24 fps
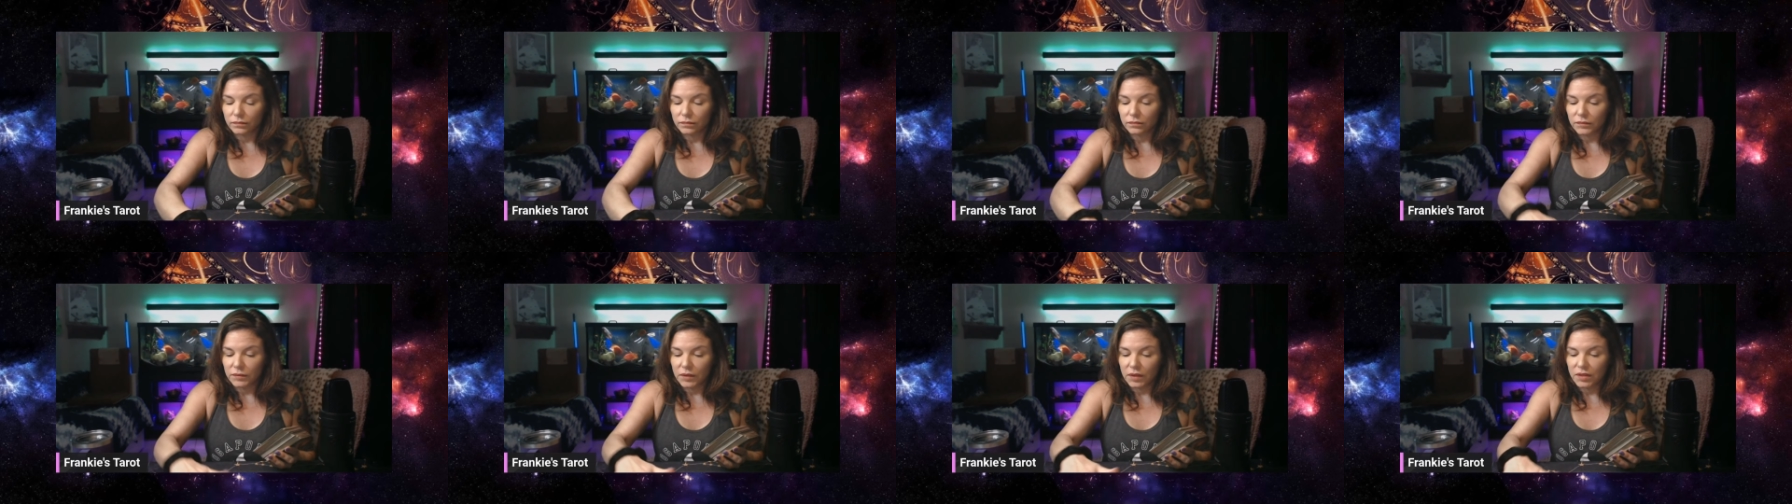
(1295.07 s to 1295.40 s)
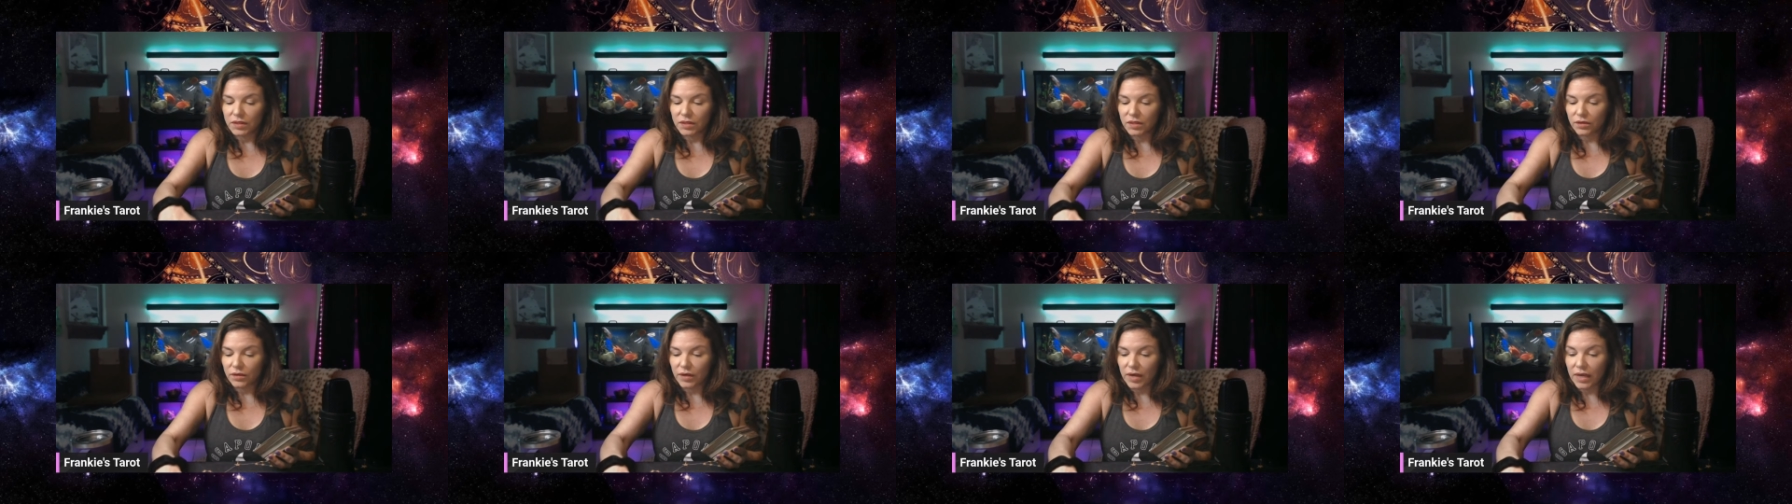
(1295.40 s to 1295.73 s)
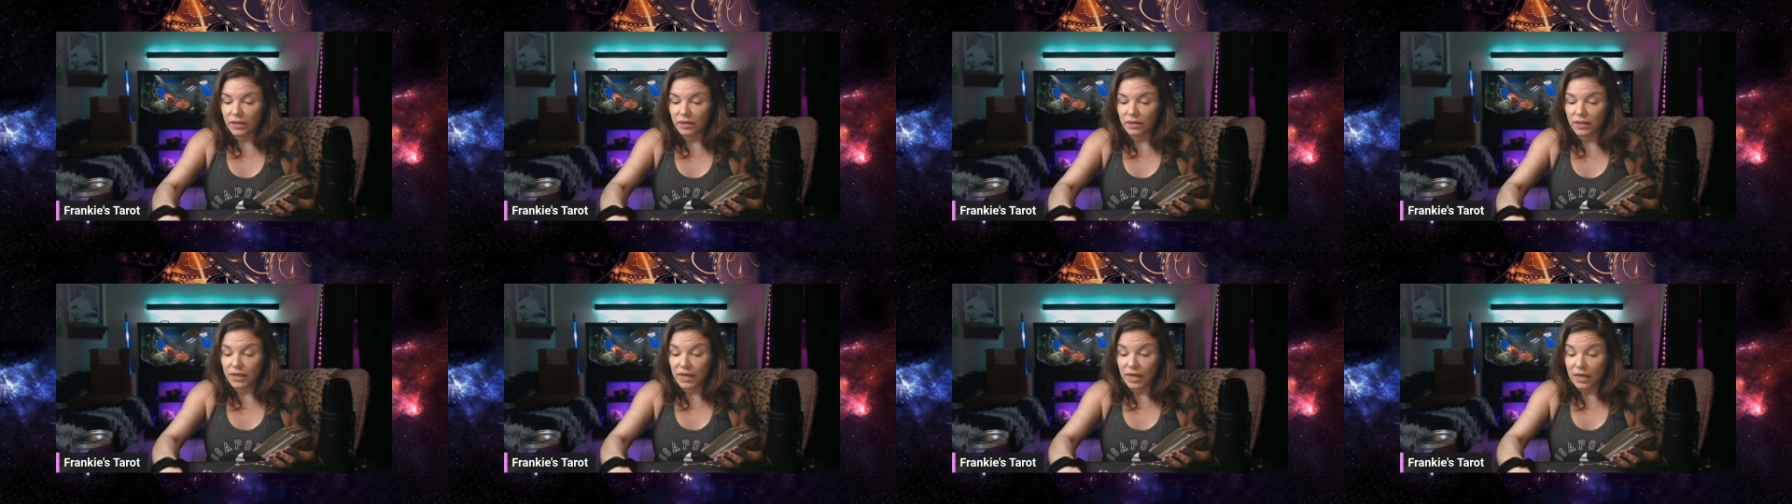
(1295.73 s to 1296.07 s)
It's their
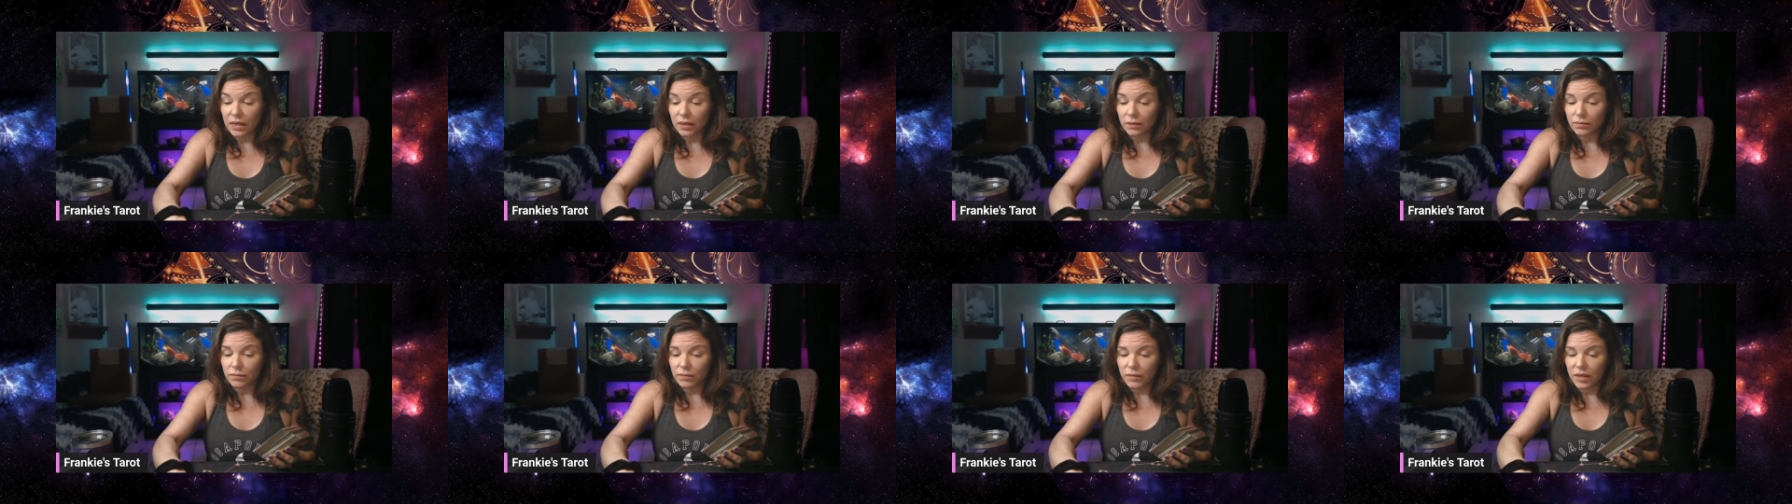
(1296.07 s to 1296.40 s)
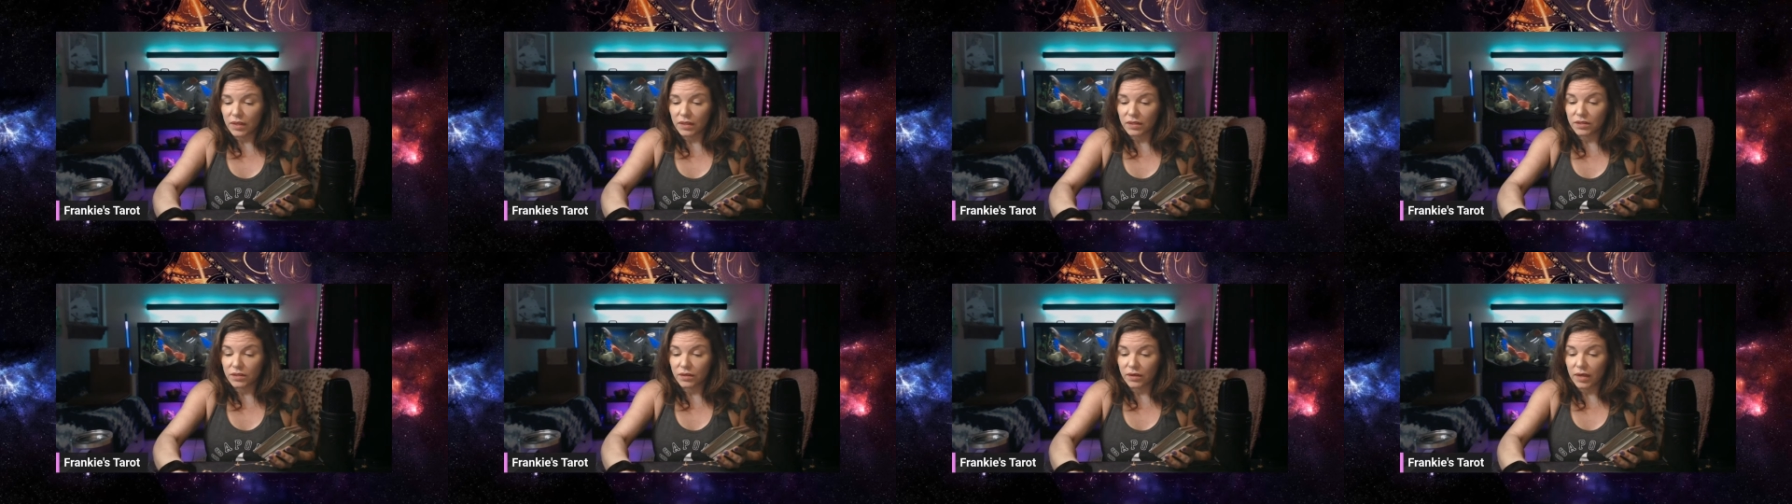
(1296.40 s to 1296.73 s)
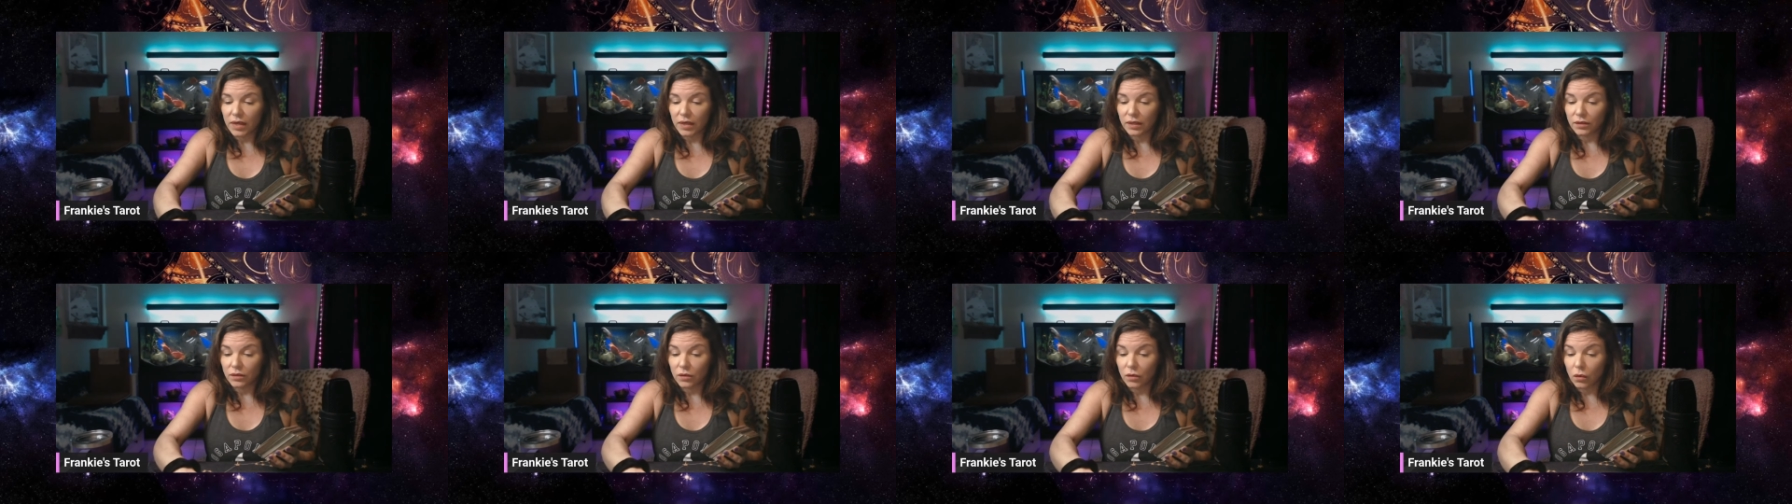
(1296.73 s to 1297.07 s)
end game. It's their
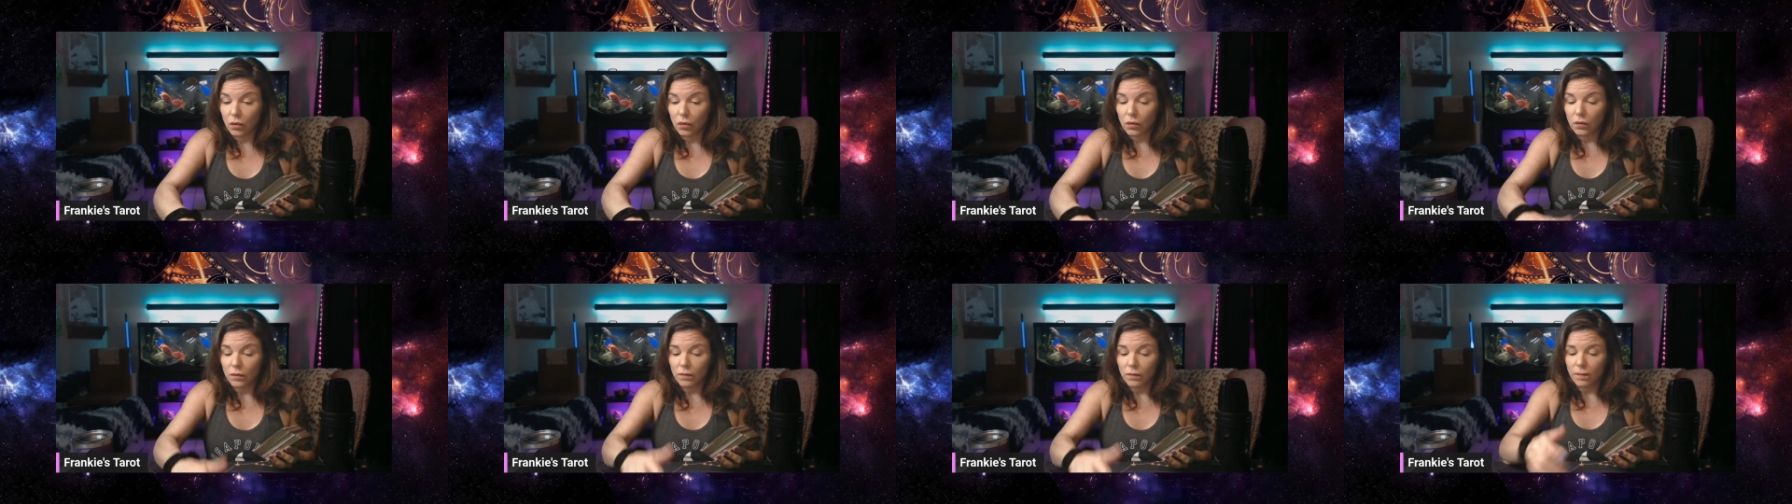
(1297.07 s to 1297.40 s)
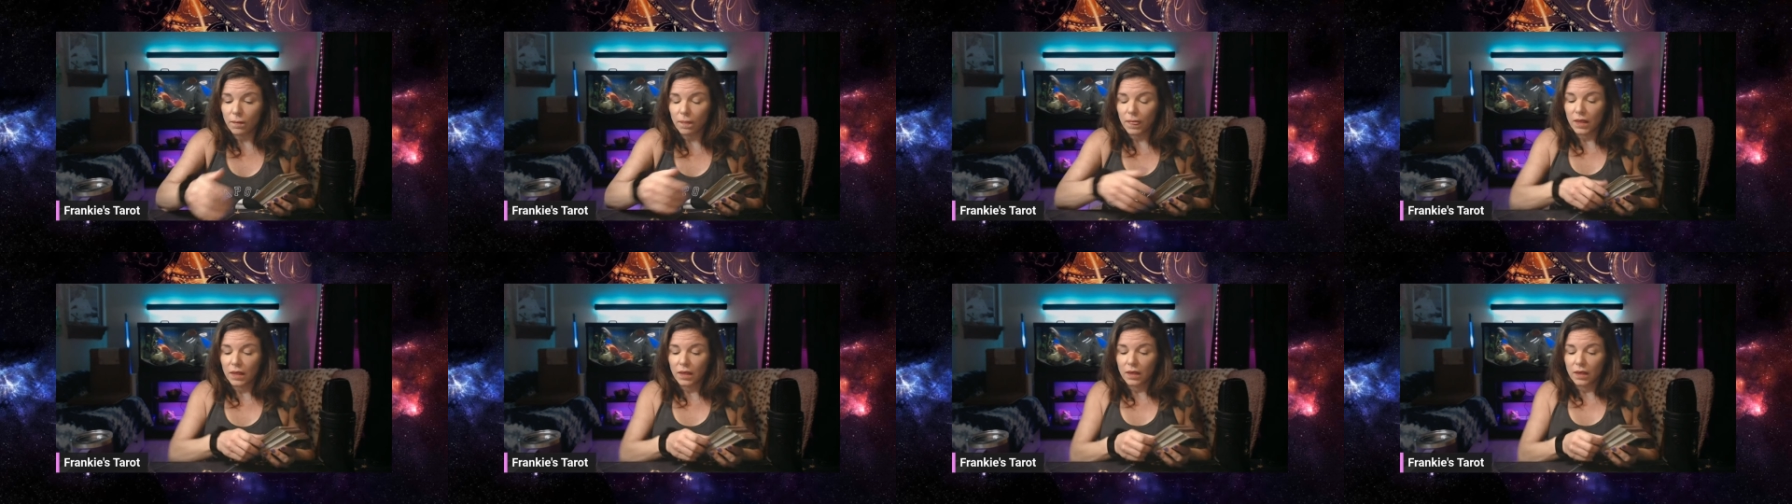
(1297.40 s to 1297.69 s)
end goal.